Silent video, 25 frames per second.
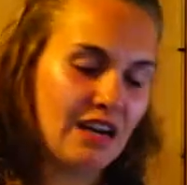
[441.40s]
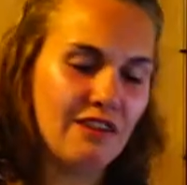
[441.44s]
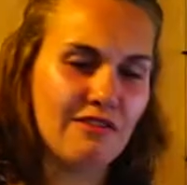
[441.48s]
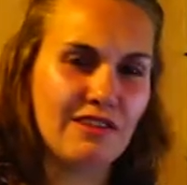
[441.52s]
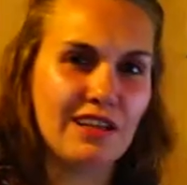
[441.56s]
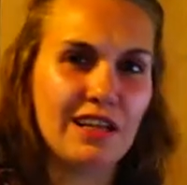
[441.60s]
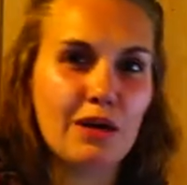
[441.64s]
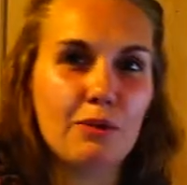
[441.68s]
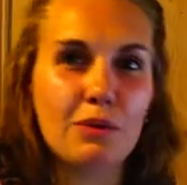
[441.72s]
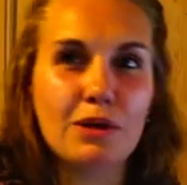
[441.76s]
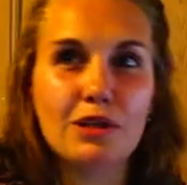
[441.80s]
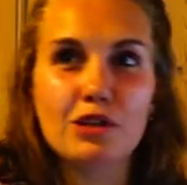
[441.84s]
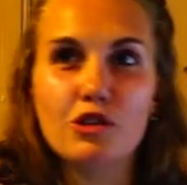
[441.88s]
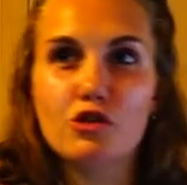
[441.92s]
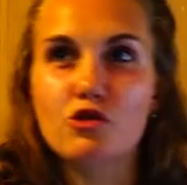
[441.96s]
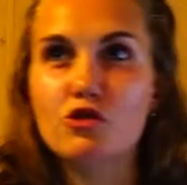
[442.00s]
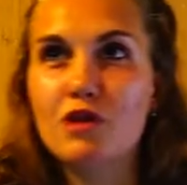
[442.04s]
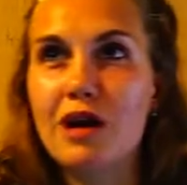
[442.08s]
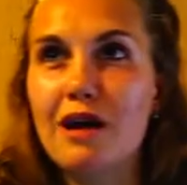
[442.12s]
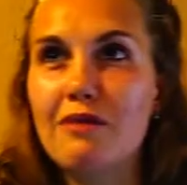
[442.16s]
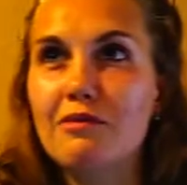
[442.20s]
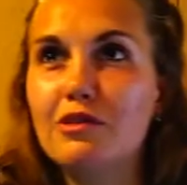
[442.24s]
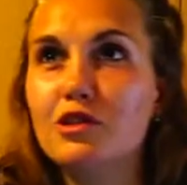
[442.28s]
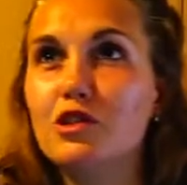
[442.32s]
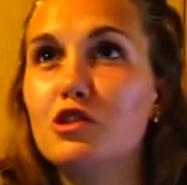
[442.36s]
feel like when you
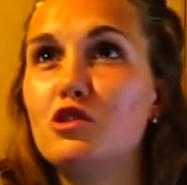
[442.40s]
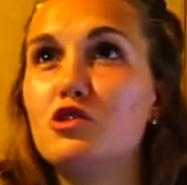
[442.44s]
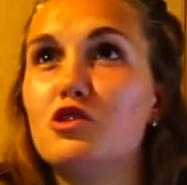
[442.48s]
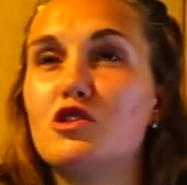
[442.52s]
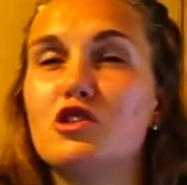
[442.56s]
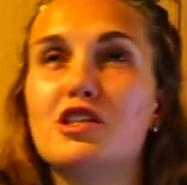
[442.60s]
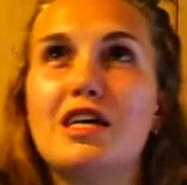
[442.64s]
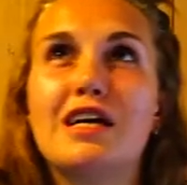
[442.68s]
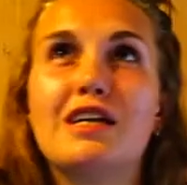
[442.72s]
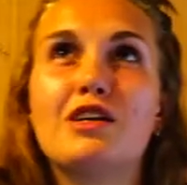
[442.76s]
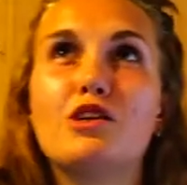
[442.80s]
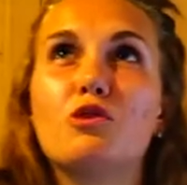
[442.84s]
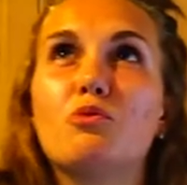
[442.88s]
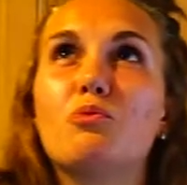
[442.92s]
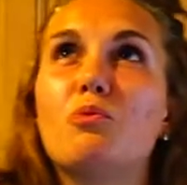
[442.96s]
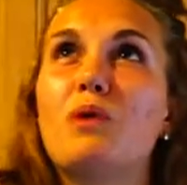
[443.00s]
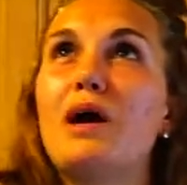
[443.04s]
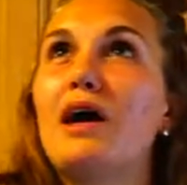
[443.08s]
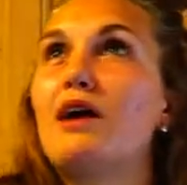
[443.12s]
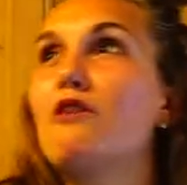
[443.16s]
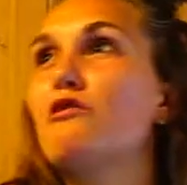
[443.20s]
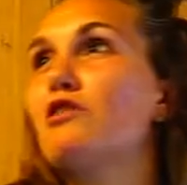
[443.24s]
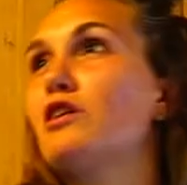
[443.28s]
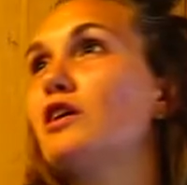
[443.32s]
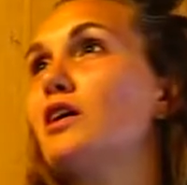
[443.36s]
travel, you just end up
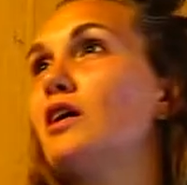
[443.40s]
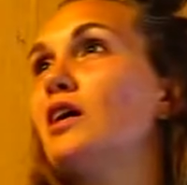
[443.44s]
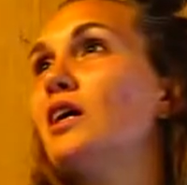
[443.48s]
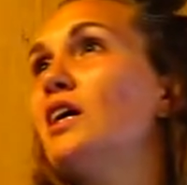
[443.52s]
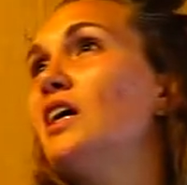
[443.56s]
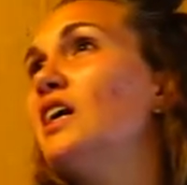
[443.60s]
wearing